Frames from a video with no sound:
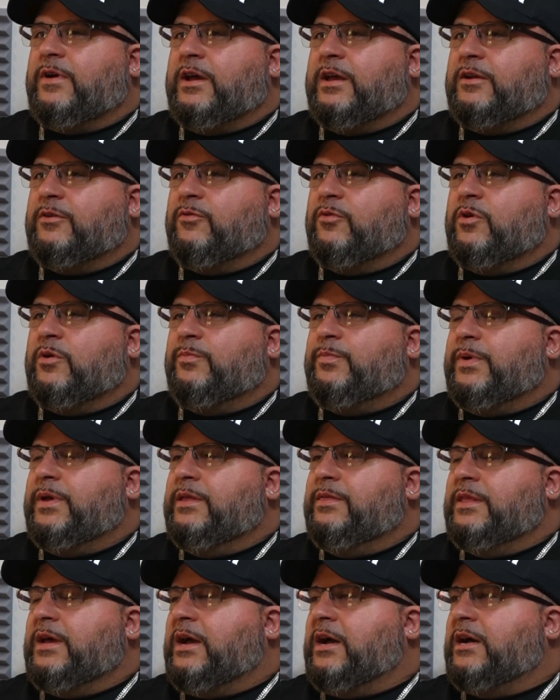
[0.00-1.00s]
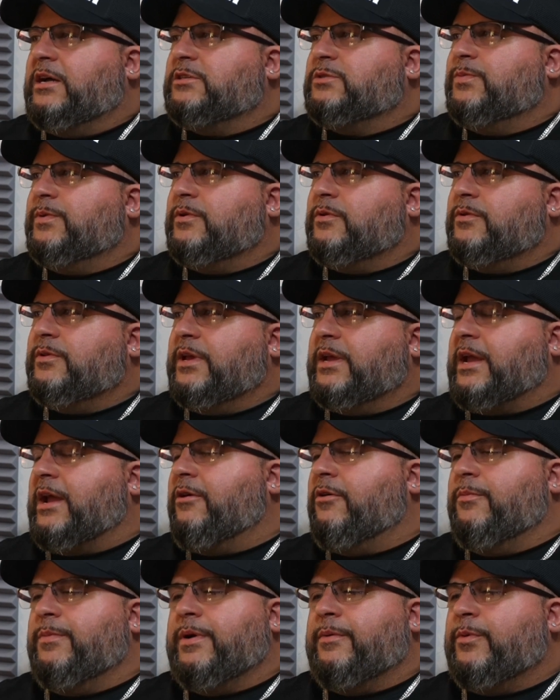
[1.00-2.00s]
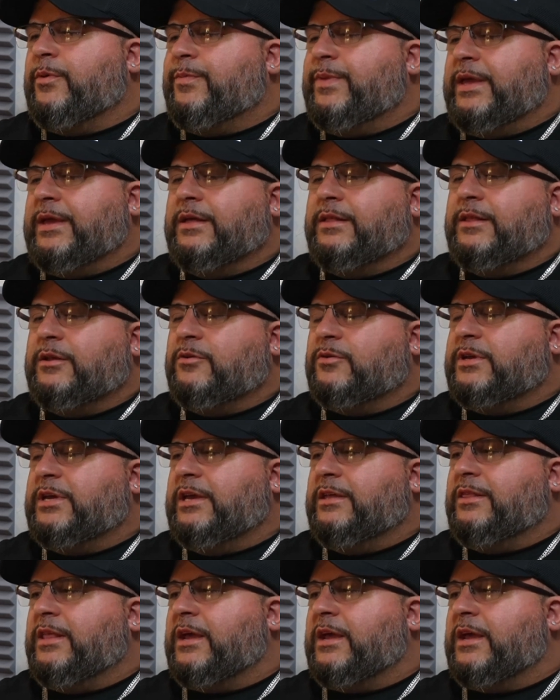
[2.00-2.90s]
I grew up in the hospital. Like, I remember being a little kid.